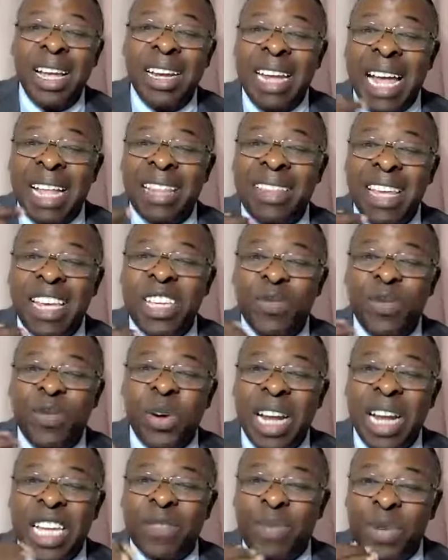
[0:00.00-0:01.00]
that taste
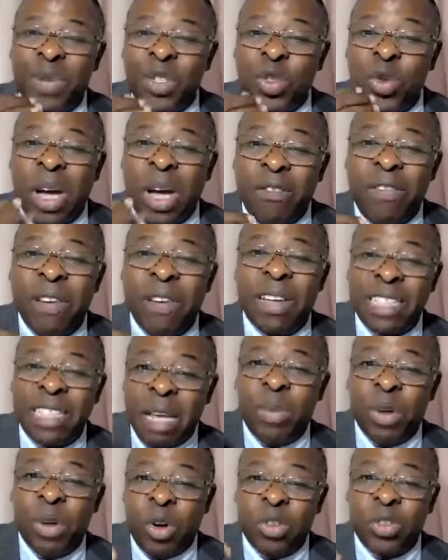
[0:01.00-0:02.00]
bud has been so
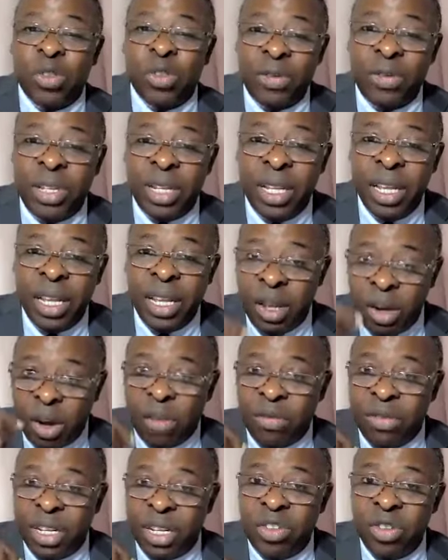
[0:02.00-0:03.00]
affected because of
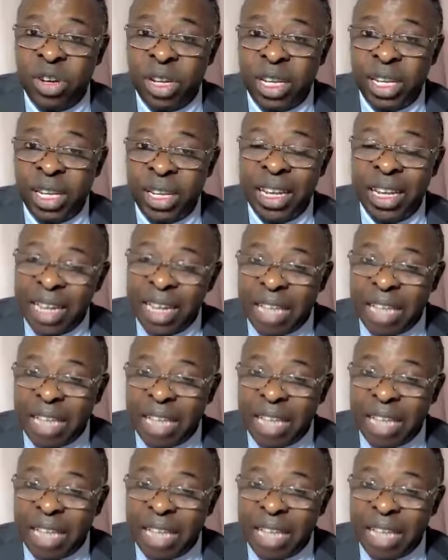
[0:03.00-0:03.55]
the drinking.